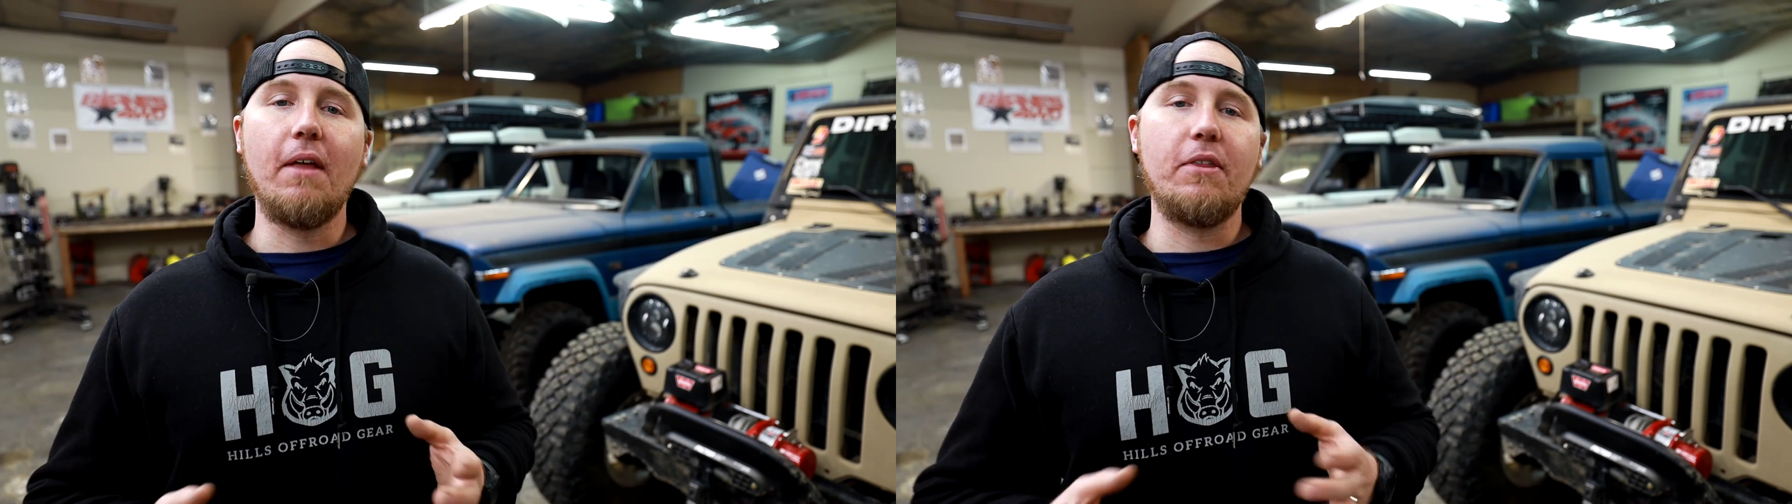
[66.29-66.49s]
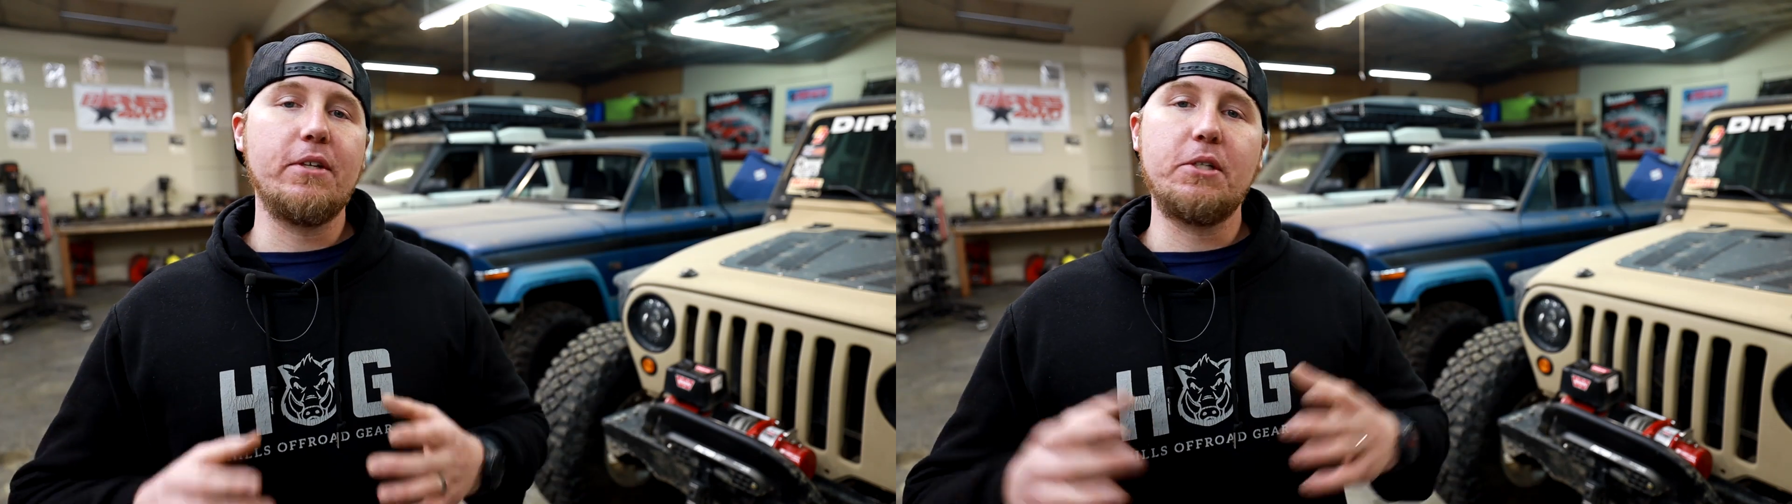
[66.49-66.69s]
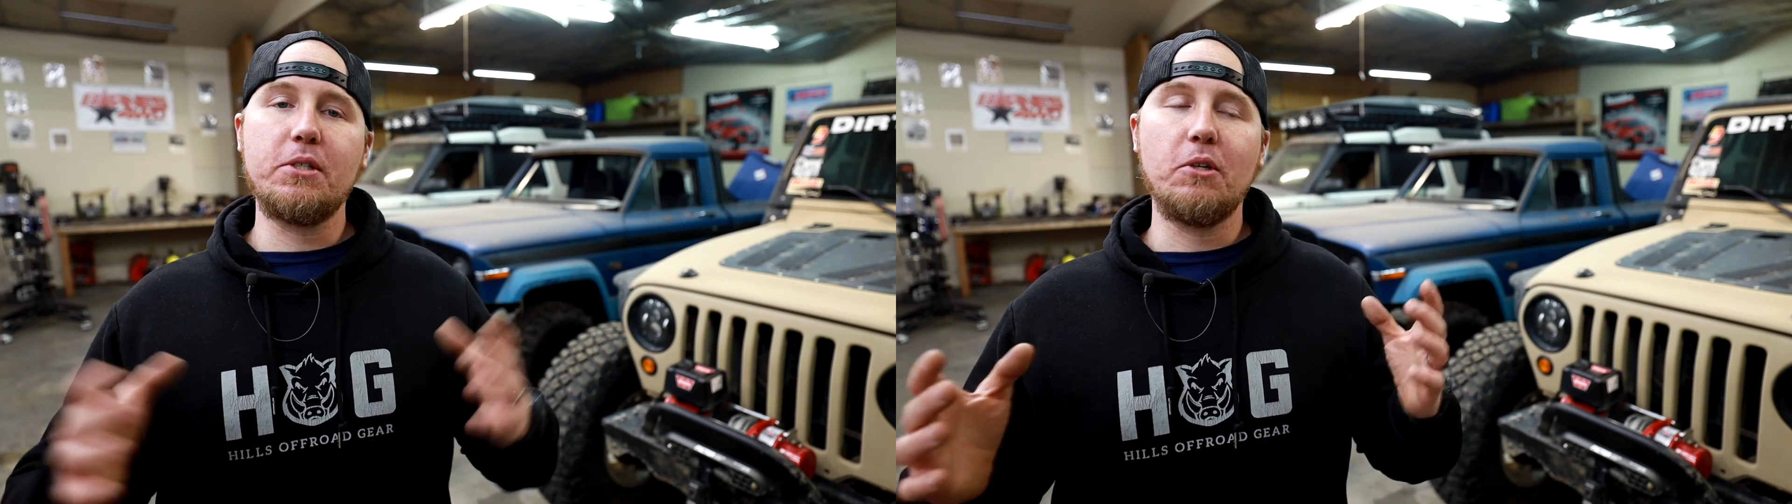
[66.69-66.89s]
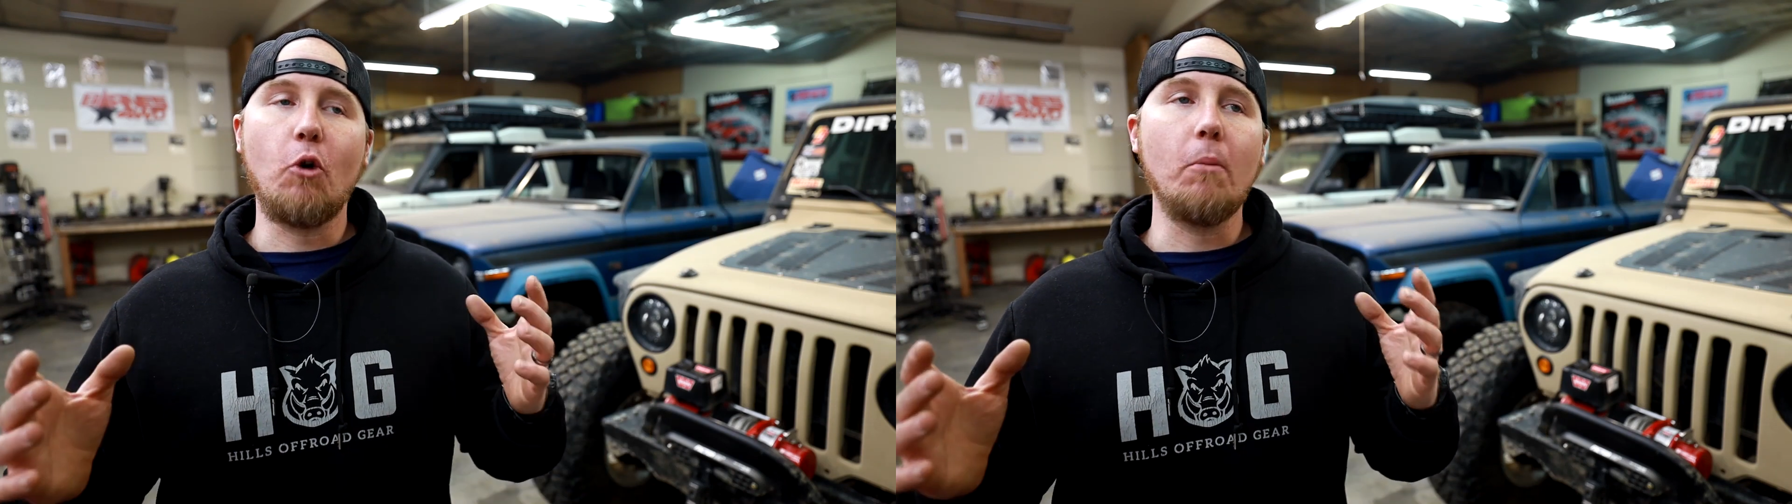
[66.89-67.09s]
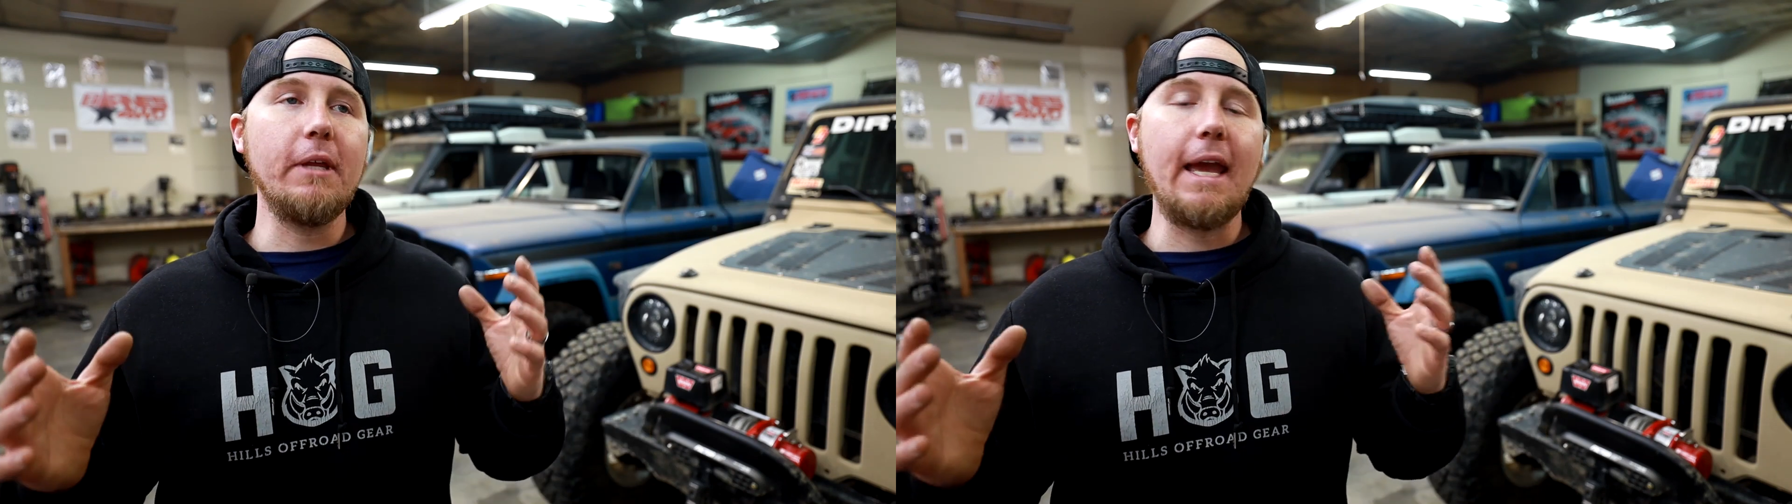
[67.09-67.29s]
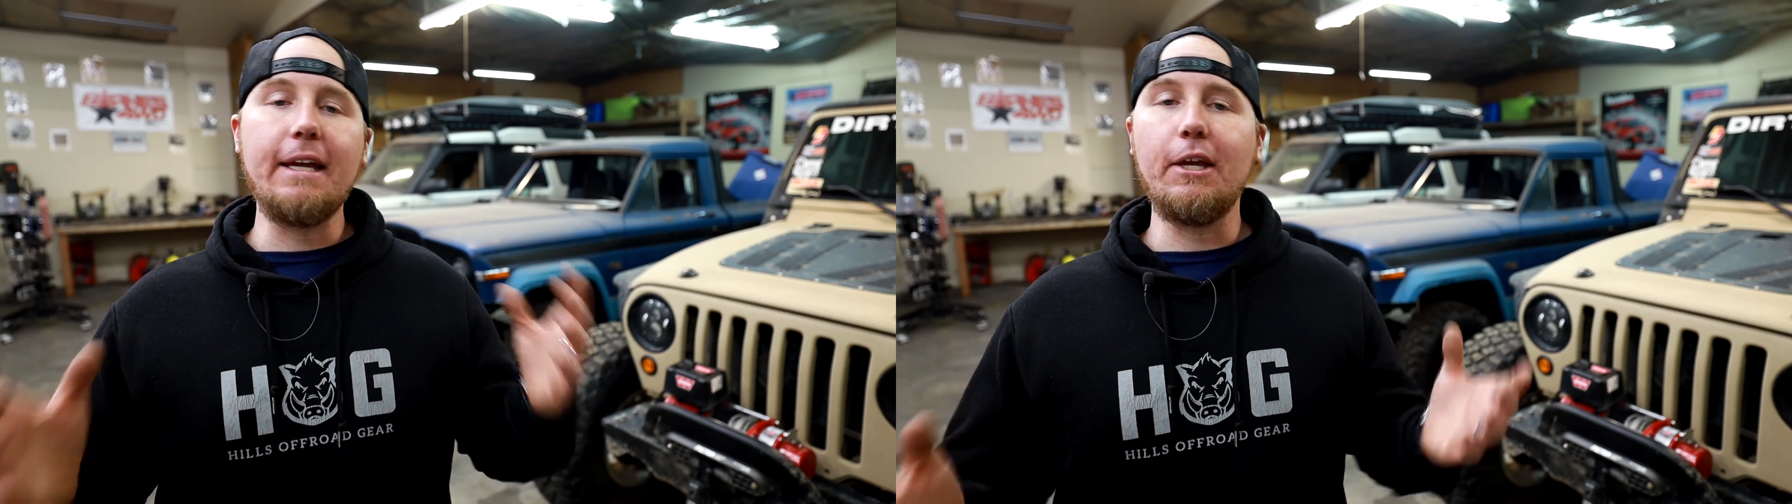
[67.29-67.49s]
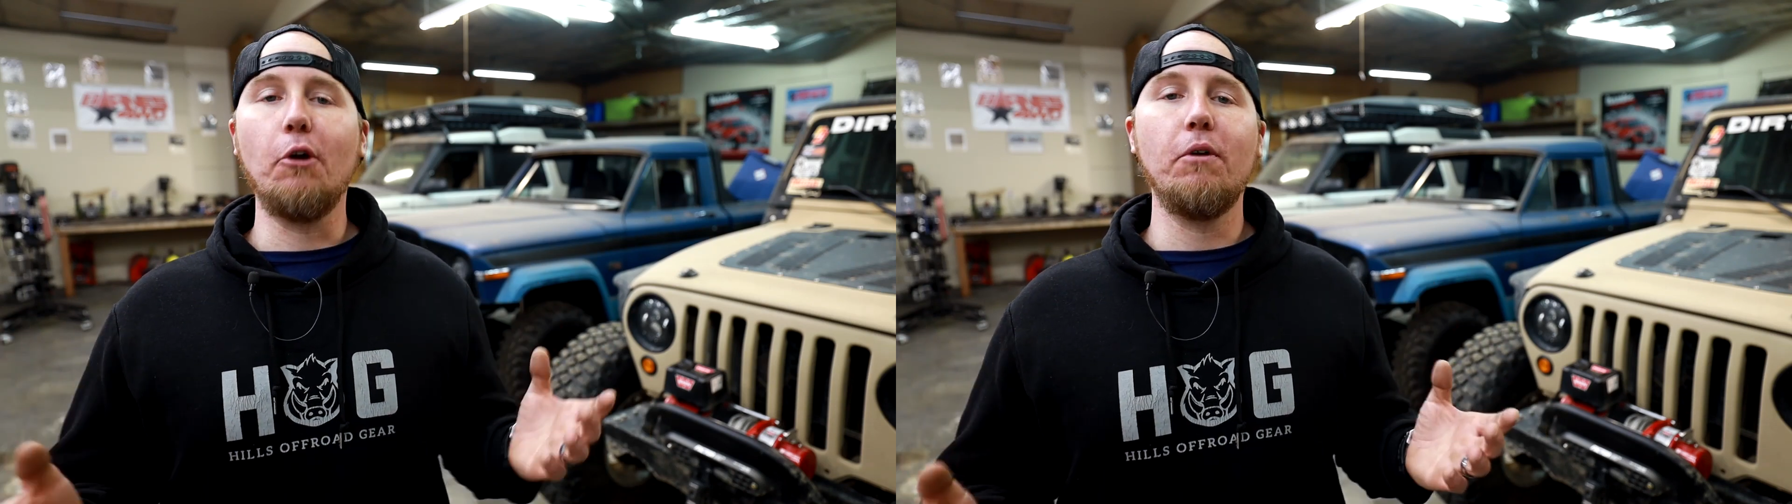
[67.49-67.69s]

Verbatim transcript: This isn't normally a gear